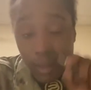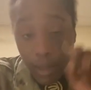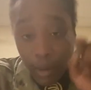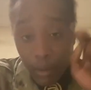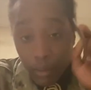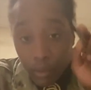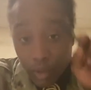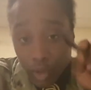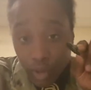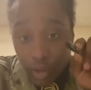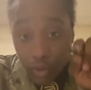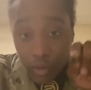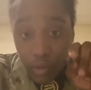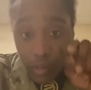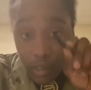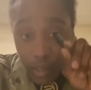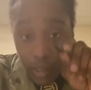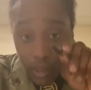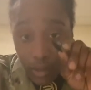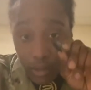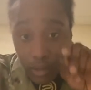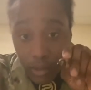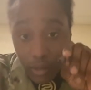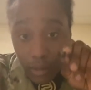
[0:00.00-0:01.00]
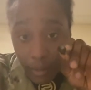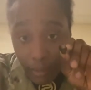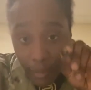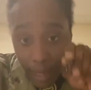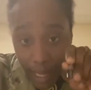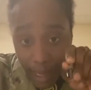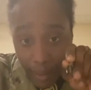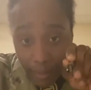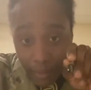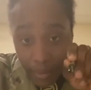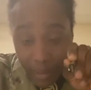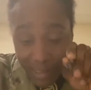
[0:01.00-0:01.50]
what you see is on the
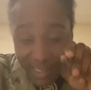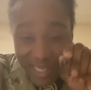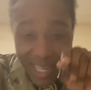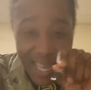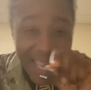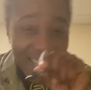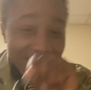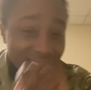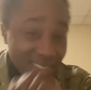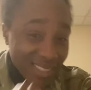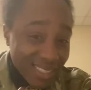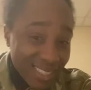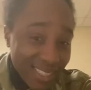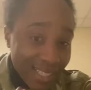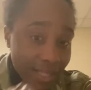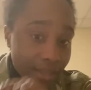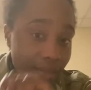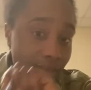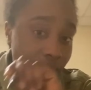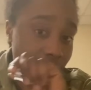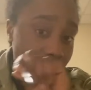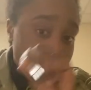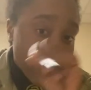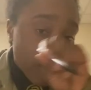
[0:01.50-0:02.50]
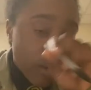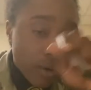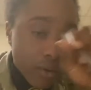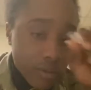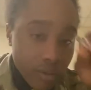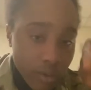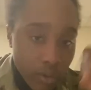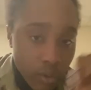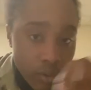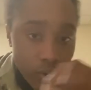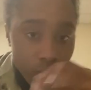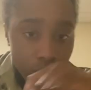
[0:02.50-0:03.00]
map is actually there on the
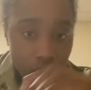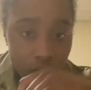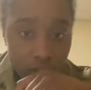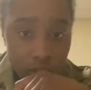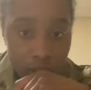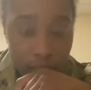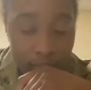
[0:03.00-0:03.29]
course.